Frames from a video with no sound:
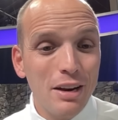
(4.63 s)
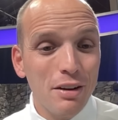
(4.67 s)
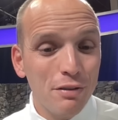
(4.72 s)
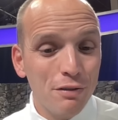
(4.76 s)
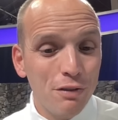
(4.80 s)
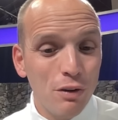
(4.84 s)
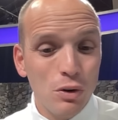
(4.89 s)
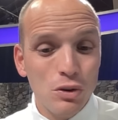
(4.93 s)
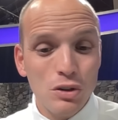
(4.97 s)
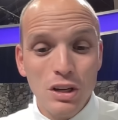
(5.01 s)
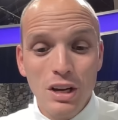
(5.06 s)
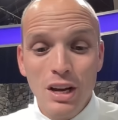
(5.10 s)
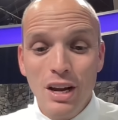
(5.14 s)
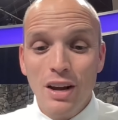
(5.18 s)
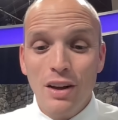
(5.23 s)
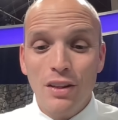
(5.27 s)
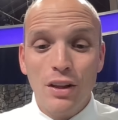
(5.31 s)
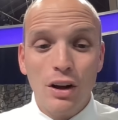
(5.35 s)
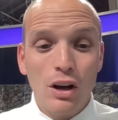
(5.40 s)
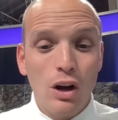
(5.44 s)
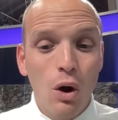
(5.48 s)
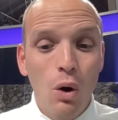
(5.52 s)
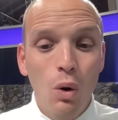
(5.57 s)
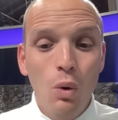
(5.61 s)
And folks,
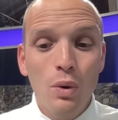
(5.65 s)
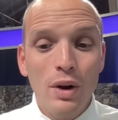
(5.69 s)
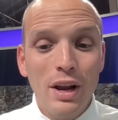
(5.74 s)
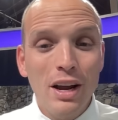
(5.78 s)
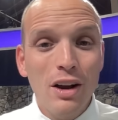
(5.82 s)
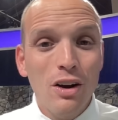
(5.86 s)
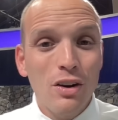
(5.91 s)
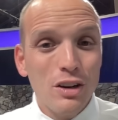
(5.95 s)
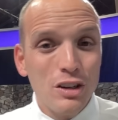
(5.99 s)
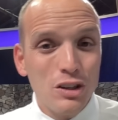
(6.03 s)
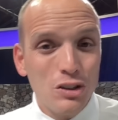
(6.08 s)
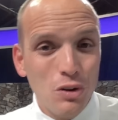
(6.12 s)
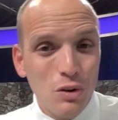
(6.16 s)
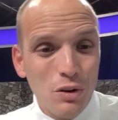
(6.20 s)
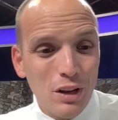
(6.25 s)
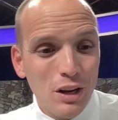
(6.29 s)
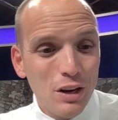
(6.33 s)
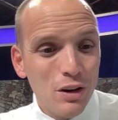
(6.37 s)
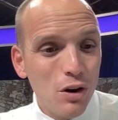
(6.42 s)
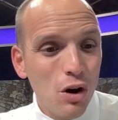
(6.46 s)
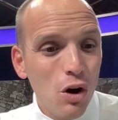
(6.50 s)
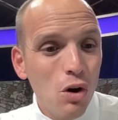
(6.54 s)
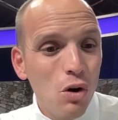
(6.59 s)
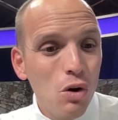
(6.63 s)
the cold air is certainly
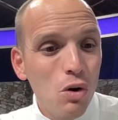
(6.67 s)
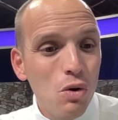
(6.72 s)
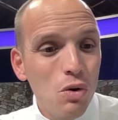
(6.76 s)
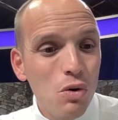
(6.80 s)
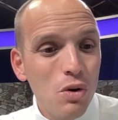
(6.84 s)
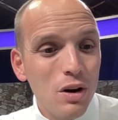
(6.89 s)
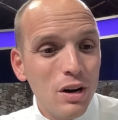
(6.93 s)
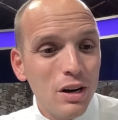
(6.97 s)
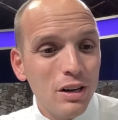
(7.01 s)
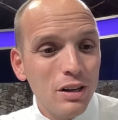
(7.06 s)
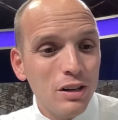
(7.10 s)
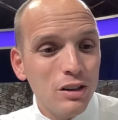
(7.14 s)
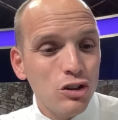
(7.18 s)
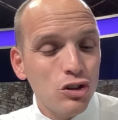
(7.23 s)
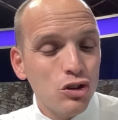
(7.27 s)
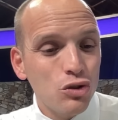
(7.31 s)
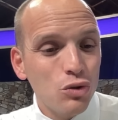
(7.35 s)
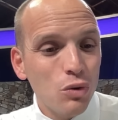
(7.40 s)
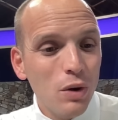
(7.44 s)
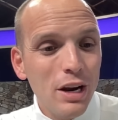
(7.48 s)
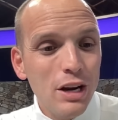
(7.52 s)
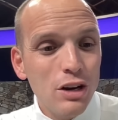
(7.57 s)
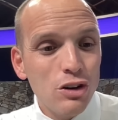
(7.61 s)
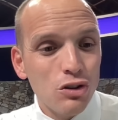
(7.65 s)
no
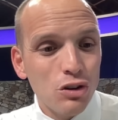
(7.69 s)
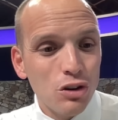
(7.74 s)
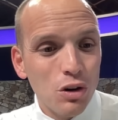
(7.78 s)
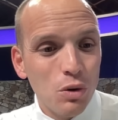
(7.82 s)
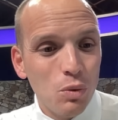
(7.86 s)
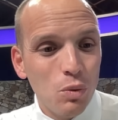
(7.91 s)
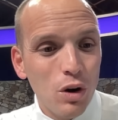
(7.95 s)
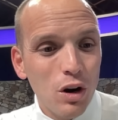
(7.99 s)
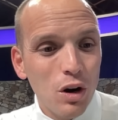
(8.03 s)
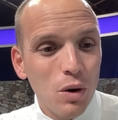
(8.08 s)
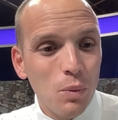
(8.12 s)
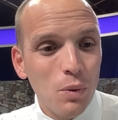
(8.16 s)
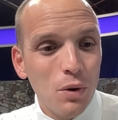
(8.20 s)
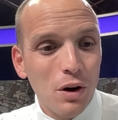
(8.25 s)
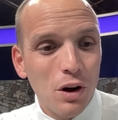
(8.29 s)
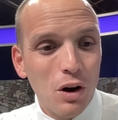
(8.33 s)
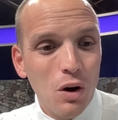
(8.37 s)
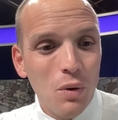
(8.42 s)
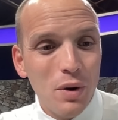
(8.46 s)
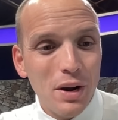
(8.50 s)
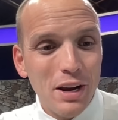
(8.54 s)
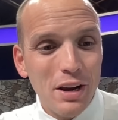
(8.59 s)
stranger to where we're going